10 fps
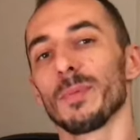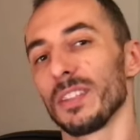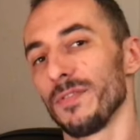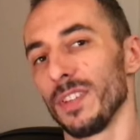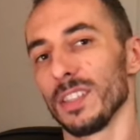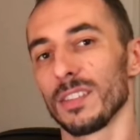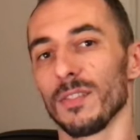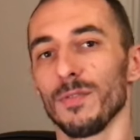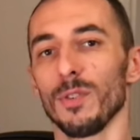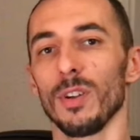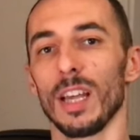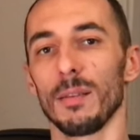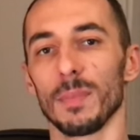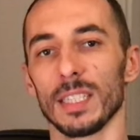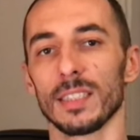but first of all
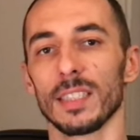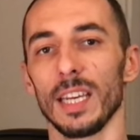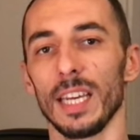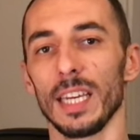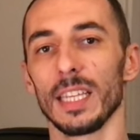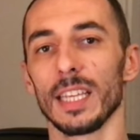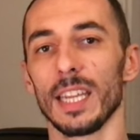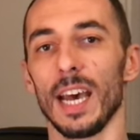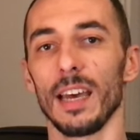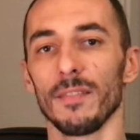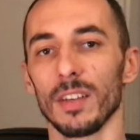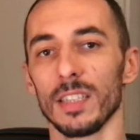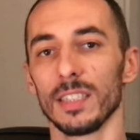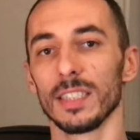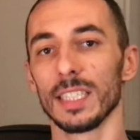I must say that I have
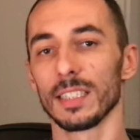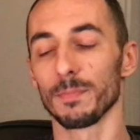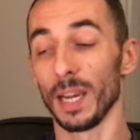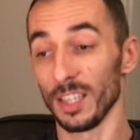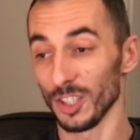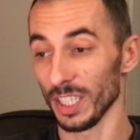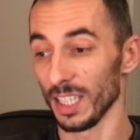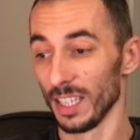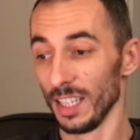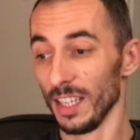learned this magic